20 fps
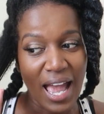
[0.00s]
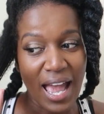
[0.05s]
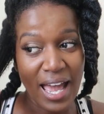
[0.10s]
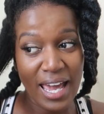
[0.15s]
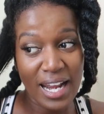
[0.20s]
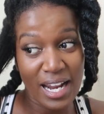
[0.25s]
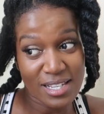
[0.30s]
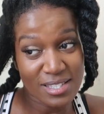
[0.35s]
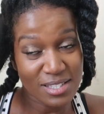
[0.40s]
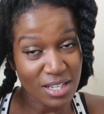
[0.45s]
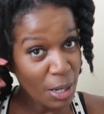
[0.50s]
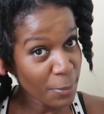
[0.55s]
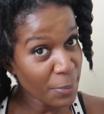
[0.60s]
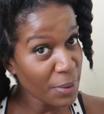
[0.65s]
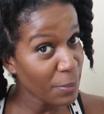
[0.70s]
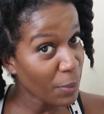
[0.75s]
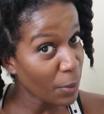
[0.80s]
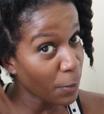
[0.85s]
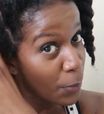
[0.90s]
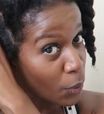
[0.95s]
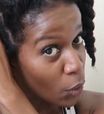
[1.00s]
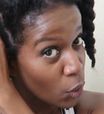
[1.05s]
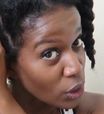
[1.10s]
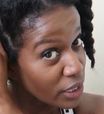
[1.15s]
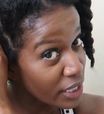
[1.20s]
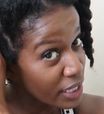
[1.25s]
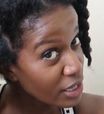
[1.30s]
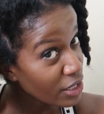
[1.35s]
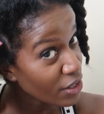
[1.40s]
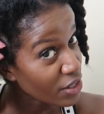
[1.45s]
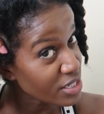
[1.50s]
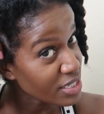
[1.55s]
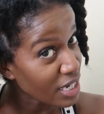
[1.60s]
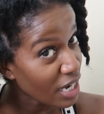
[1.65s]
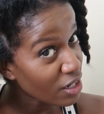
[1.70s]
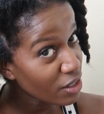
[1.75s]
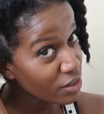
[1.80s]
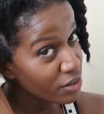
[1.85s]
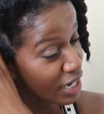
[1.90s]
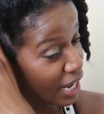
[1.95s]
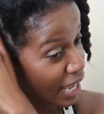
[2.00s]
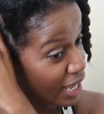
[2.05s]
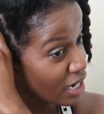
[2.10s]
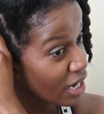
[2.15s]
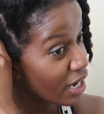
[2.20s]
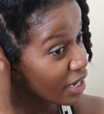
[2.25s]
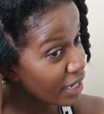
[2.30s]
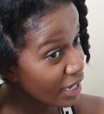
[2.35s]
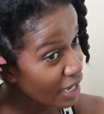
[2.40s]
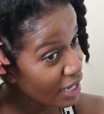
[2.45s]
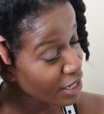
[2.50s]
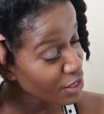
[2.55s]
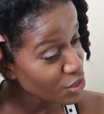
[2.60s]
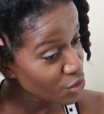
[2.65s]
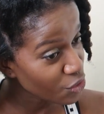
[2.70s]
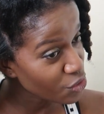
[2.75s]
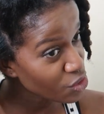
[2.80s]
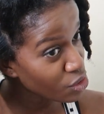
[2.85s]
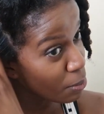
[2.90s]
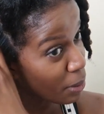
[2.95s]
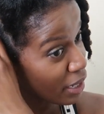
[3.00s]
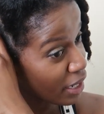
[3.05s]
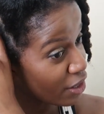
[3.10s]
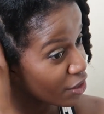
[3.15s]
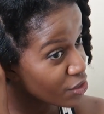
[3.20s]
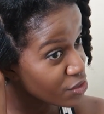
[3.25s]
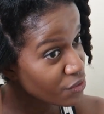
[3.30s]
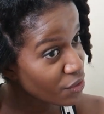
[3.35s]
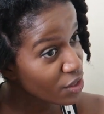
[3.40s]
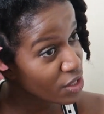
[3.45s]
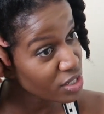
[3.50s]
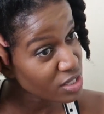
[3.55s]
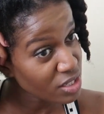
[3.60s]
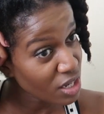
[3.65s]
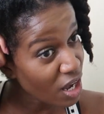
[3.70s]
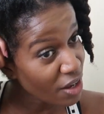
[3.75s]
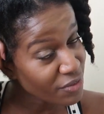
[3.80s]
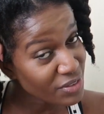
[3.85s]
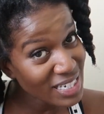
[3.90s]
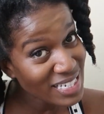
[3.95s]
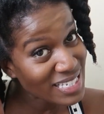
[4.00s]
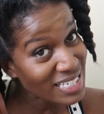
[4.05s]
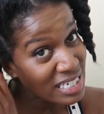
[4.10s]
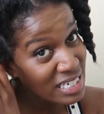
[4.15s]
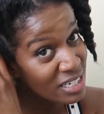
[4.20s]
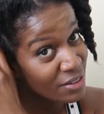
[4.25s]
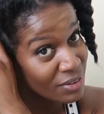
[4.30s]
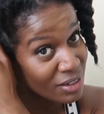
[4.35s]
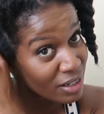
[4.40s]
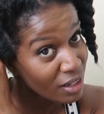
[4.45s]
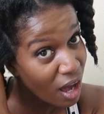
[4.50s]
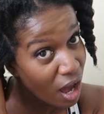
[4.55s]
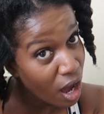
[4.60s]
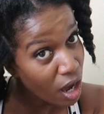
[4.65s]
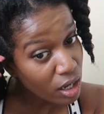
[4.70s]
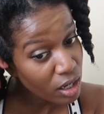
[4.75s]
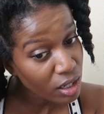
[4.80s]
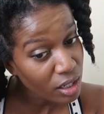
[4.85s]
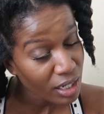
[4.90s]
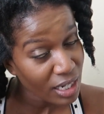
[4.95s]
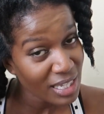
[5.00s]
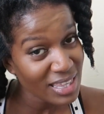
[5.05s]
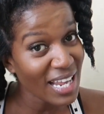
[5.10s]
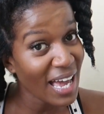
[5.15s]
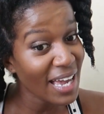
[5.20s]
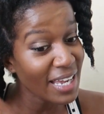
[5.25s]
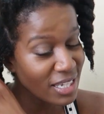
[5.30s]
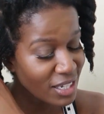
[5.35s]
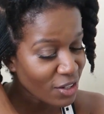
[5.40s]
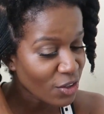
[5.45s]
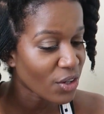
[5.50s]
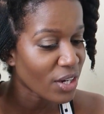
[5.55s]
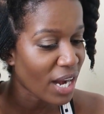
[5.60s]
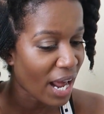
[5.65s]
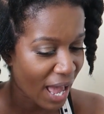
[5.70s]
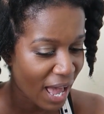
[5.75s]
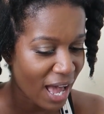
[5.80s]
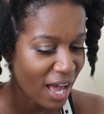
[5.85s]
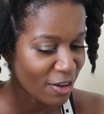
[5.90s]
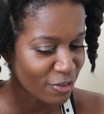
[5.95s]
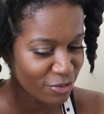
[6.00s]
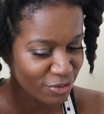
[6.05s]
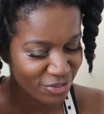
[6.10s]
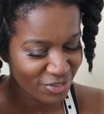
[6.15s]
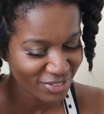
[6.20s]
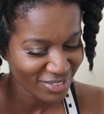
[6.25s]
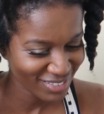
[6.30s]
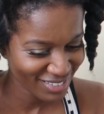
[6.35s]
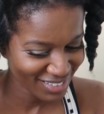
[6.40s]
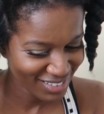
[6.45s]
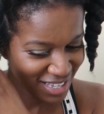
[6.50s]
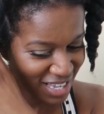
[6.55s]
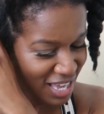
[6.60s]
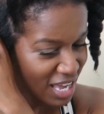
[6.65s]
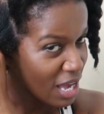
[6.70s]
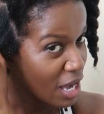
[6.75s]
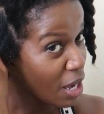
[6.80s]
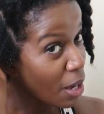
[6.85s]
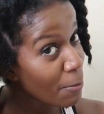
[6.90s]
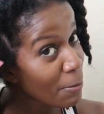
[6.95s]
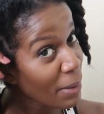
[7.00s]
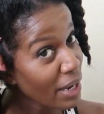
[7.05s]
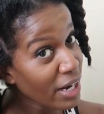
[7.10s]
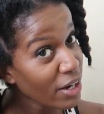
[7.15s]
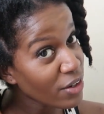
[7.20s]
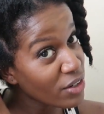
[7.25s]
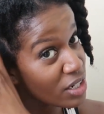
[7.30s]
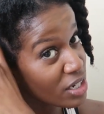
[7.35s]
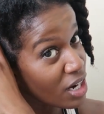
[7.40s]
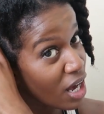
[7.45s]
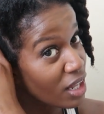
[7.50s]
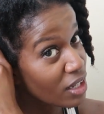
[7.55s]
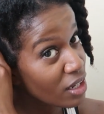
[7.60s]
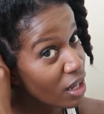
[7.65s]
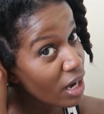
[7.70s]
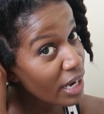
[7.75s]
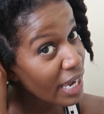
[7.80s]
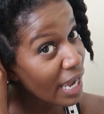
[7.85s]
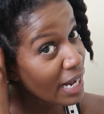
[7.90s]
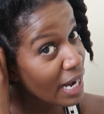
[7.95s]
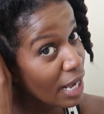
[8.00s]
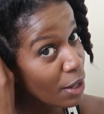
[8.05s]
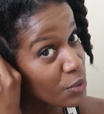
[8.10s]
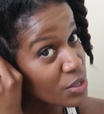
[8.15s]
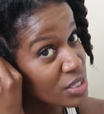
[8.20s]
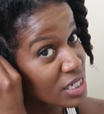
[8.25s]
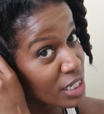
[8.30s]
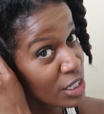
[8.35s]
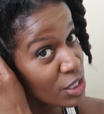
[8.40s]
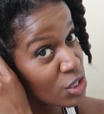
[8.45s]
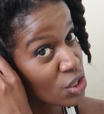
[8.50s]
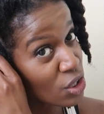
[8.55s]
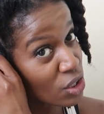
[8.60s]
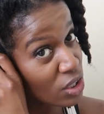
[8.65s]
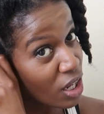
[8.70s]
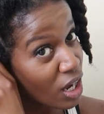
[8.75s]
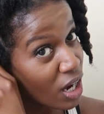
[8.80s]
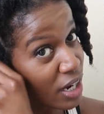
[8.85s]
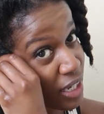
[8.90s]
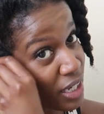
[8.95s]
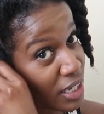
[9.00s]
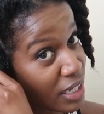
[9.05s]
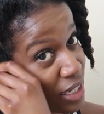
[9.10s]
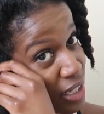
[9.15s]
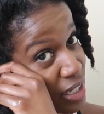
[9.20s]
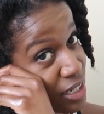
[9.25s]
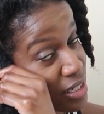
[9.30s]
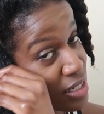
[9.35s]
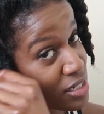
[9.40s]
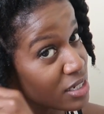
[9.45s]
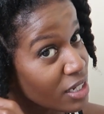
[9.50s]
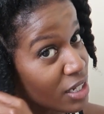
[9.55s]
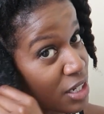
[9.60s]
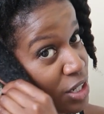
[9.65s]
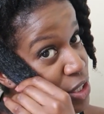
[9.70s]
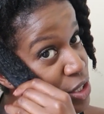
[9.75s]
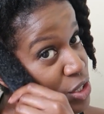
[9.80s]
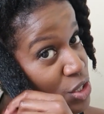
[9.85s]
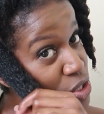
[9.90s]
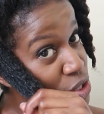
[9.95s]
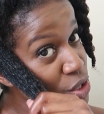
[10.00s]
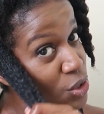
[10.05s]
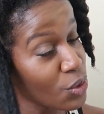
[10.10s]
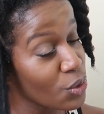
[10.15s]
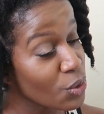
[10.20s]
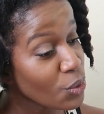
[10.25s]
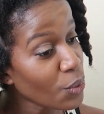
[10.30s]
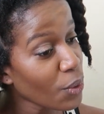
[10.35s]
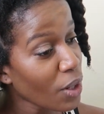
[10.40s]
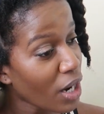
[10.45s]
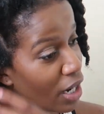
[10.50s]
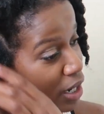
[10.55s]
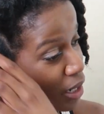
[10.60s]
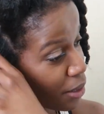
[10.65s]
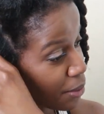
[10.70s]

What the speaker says: And I saw people pulling theirs out. And again, I told you my hair is very soft. It didn't even lock. In that 1.5 years, my hair did not lock. And I was interlocking it to